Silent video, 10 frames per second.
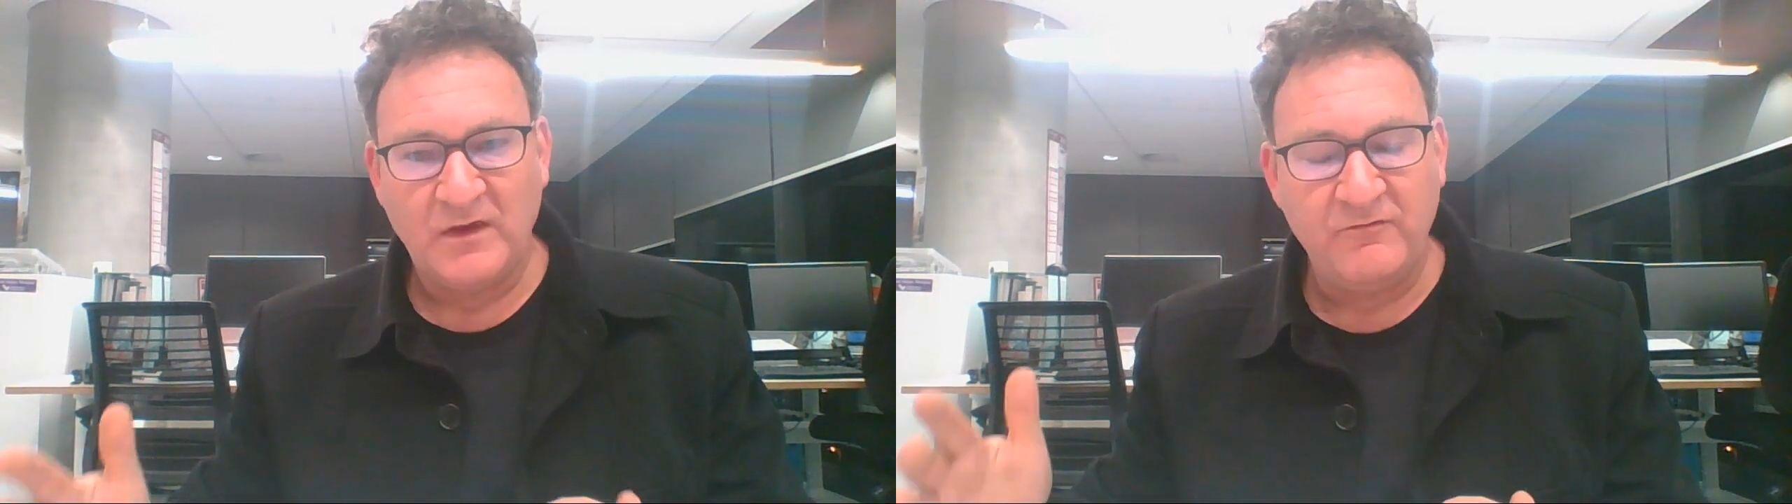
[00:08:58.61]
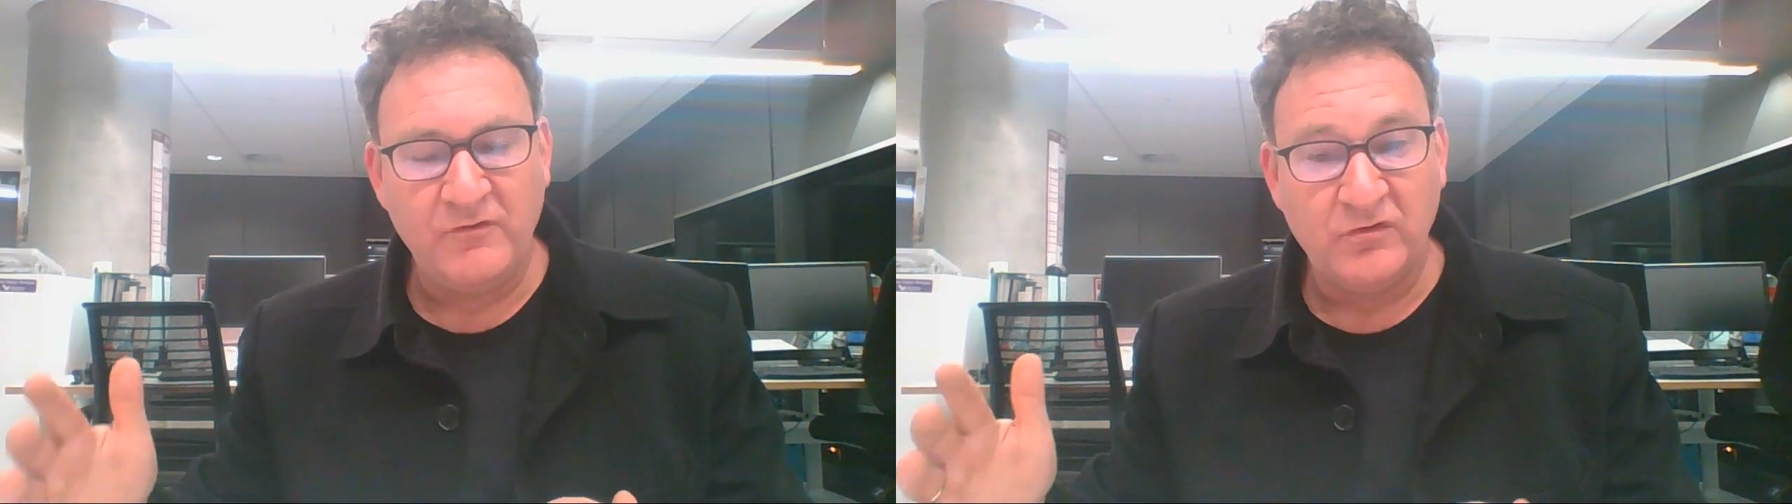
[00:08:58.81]

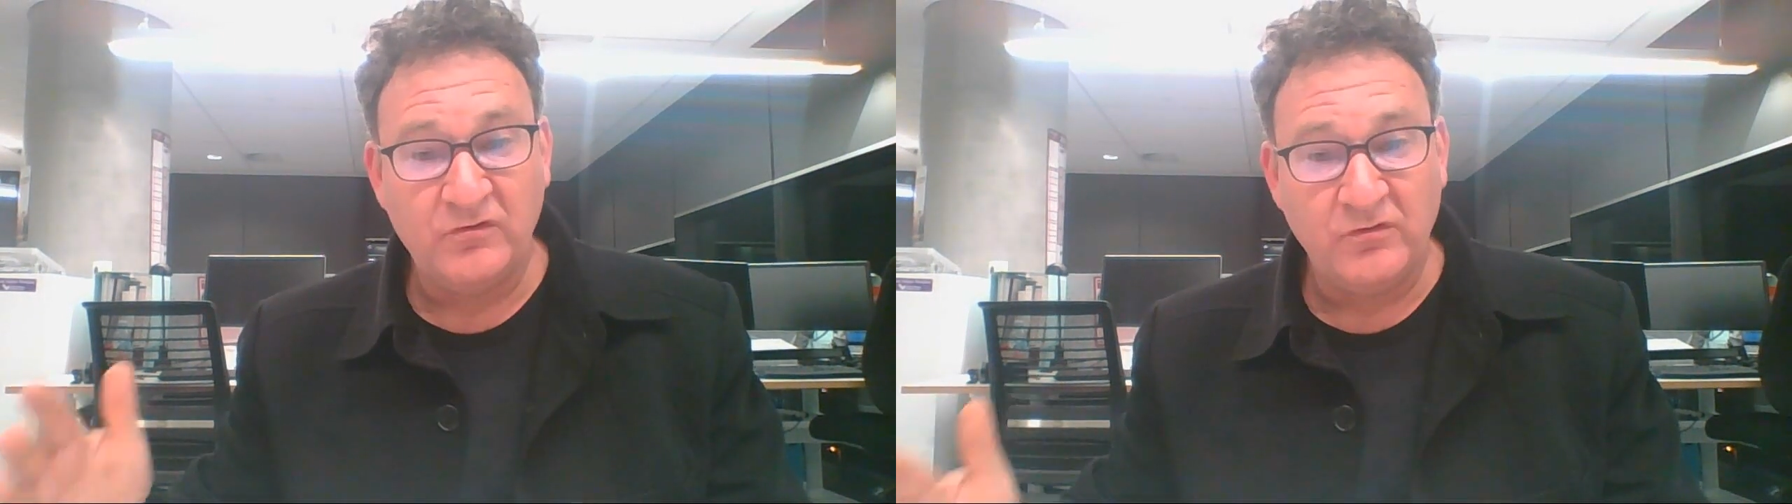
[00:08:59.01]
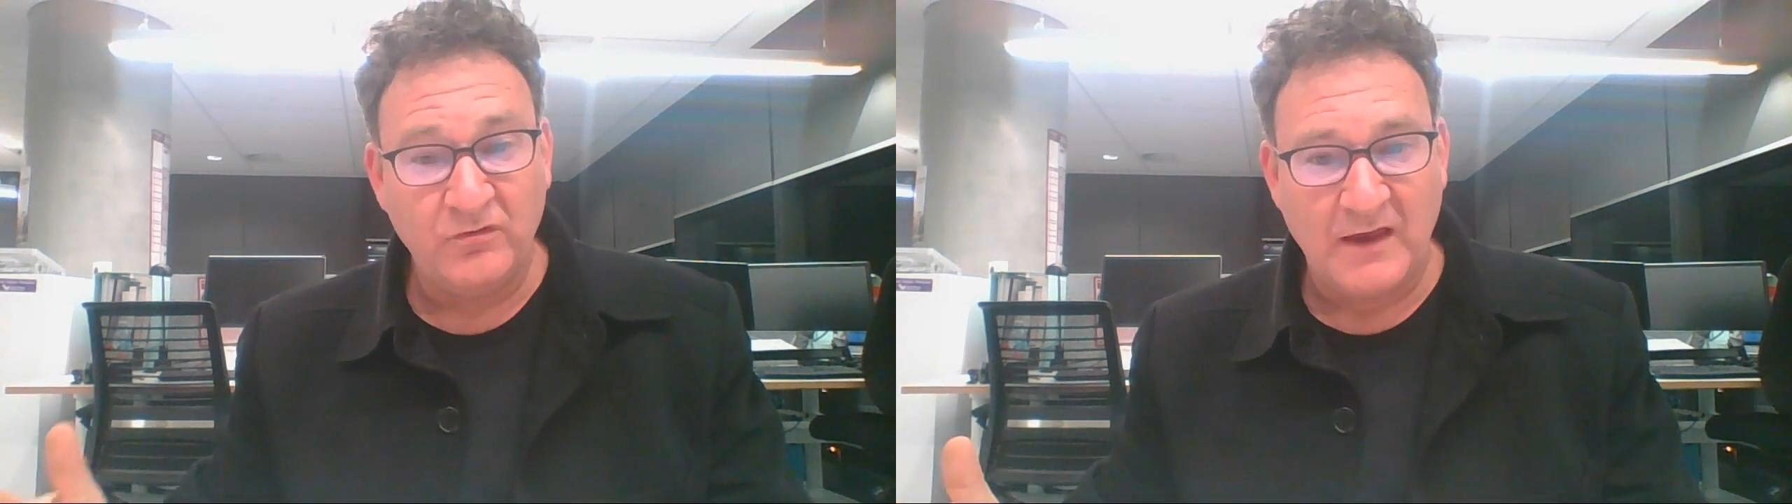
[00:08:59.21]
If you
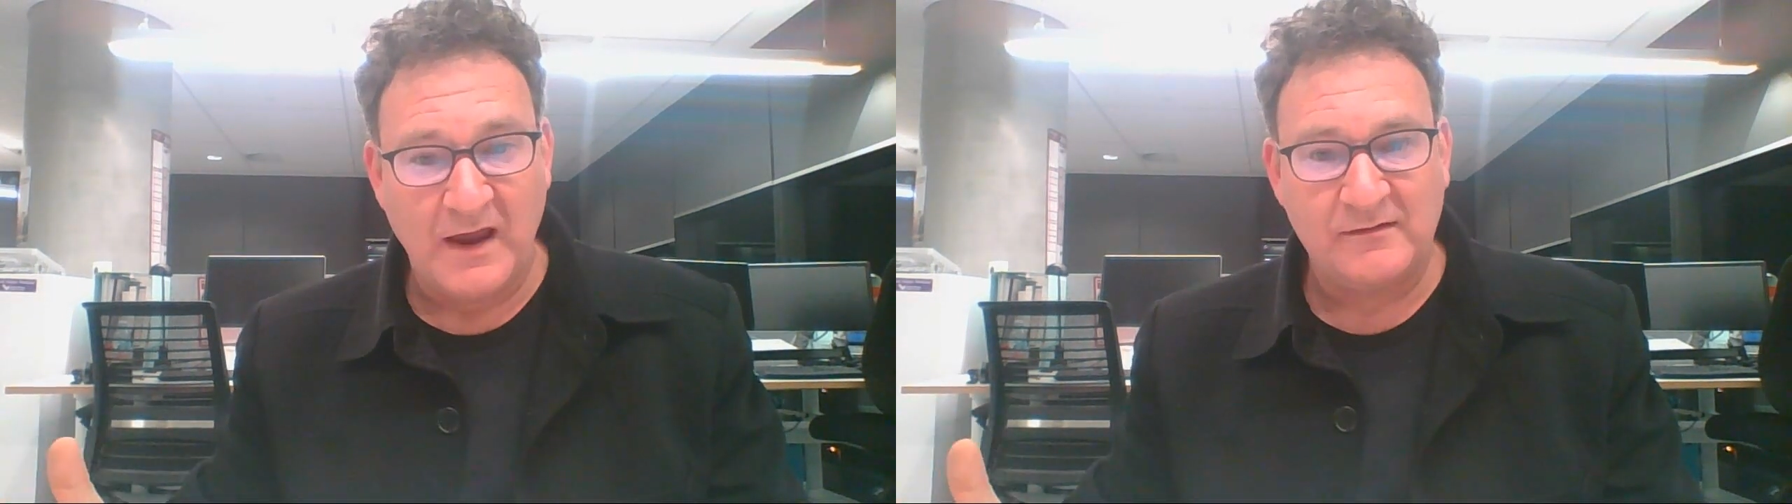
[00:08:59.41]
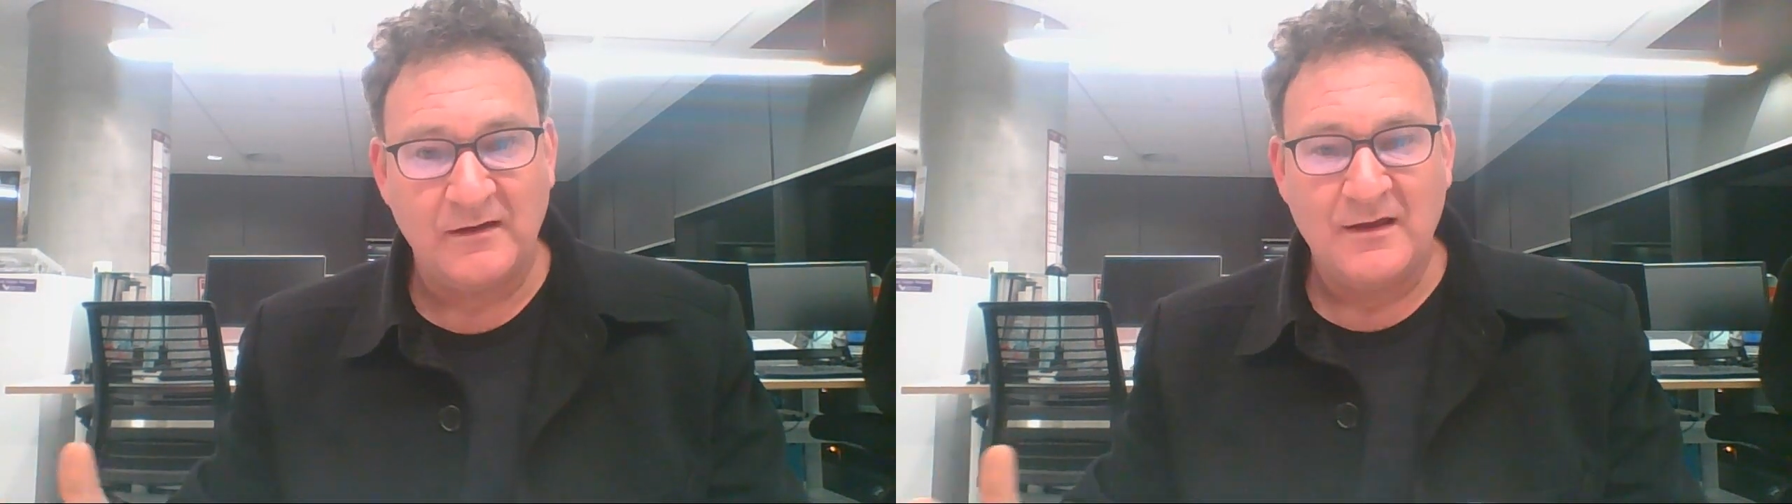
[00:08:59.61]
do
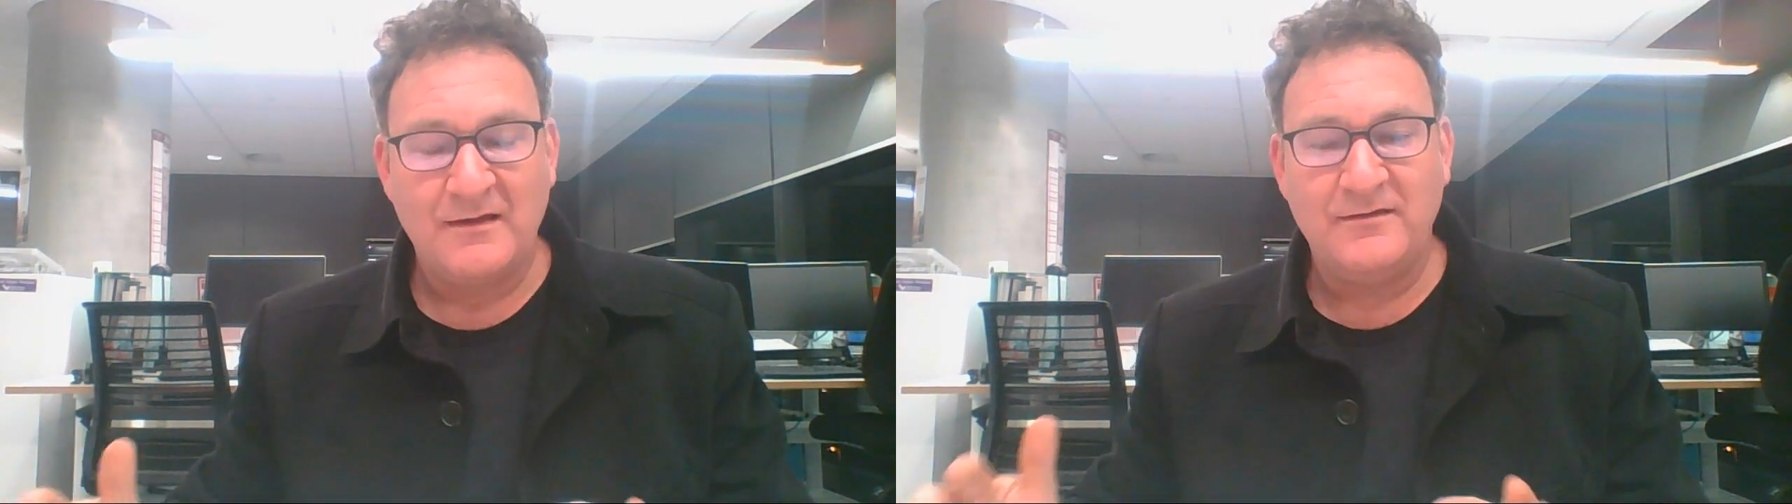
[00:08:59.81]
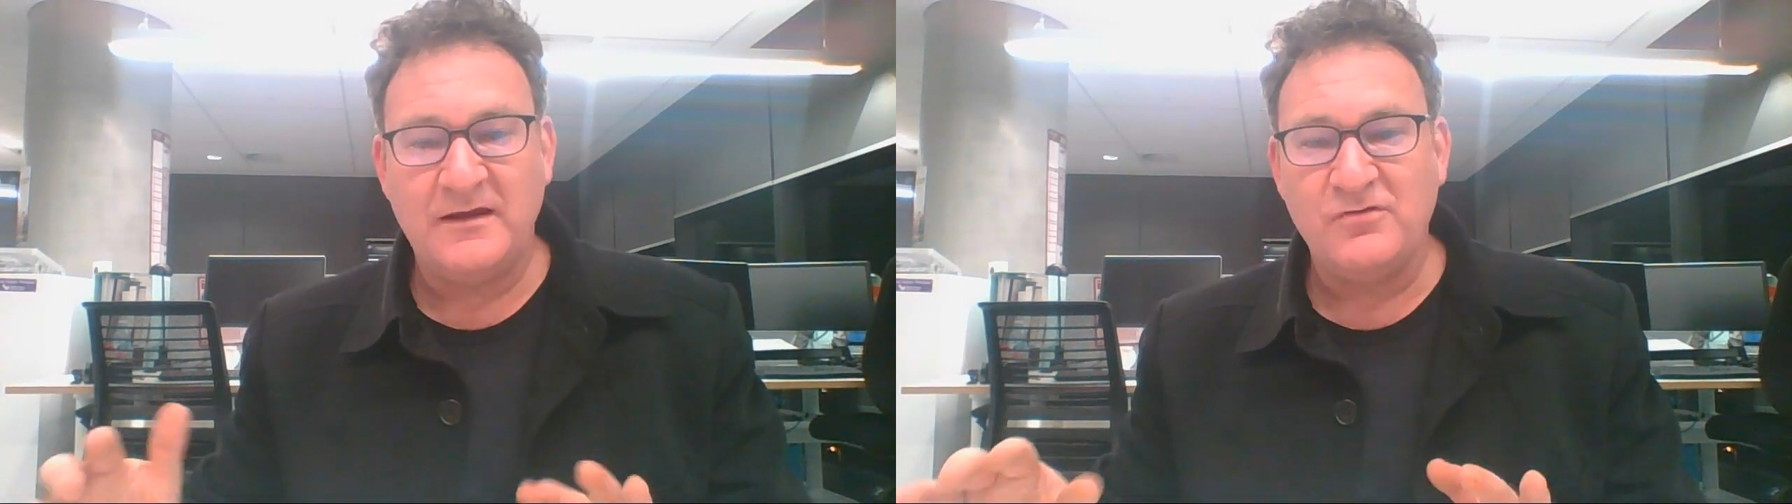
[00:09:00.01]
that,
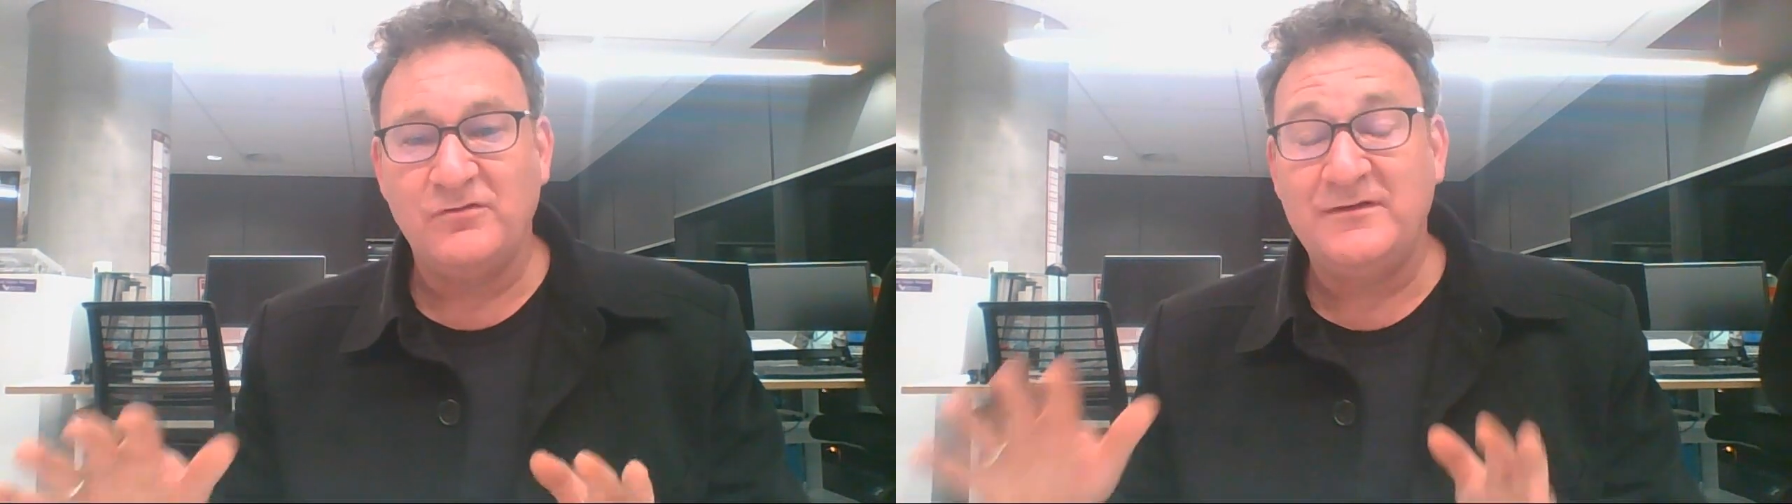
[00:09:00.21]
then you'll